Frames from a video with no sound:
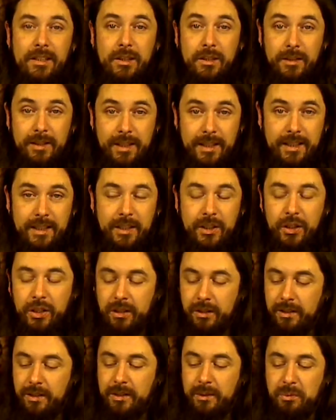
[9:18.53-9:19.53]
to this
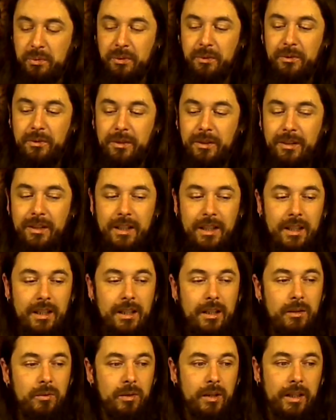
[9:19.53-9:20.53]
insurance pool
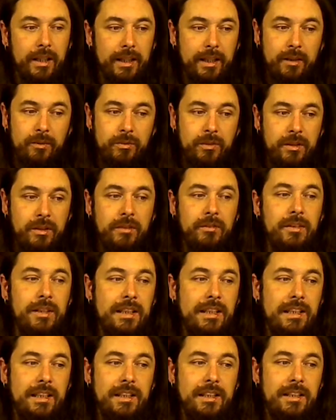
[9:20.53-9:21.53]
where, like, if you
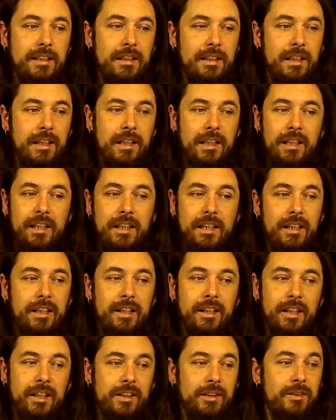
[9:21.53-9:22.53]
need
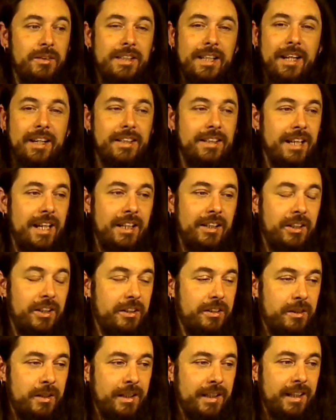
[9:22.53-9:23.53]
a new set of
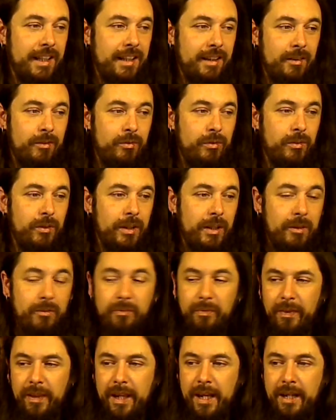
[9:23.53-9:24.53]
dentures and you can't afford it,
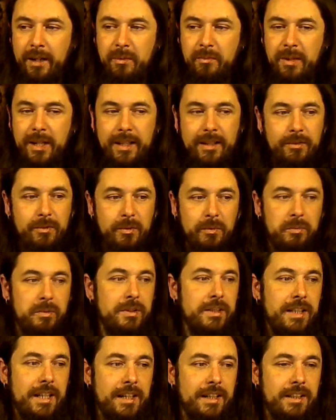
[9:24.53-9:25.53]
I don't mind if a
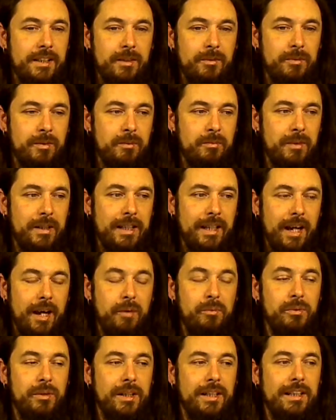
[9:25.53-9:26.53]
percentage of the money
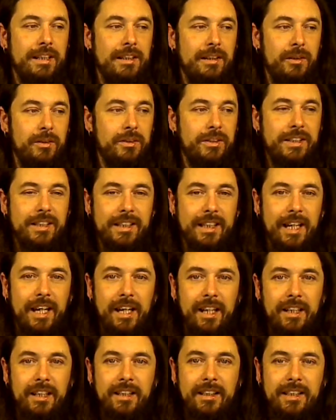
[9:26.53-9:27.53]
I put in goes to
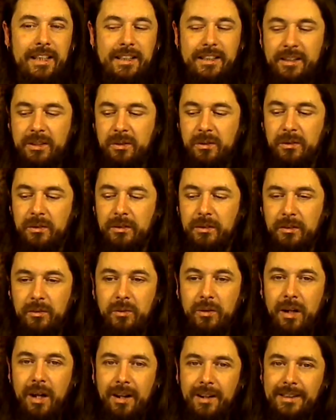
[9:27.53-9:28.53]
that. Like, that's cool.
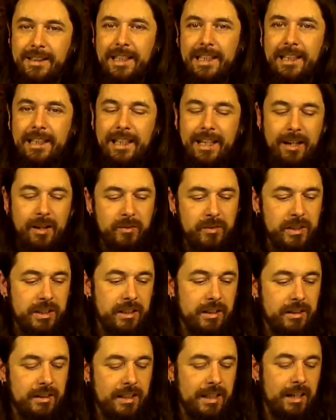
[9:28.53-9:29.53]
We're all taking care of
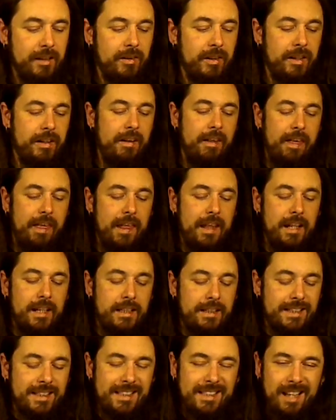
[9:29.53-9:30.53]
each other that way.
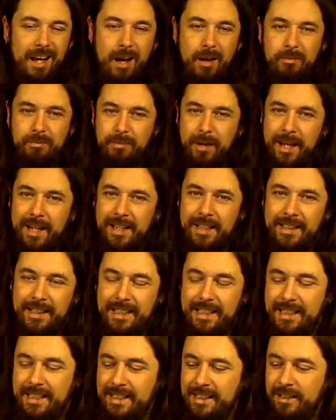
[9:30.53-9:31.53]
Stop
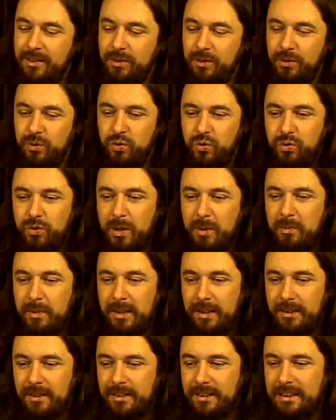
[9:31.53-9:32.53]
paying these
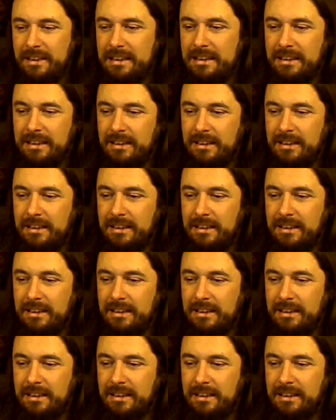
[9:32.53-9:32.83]
criminal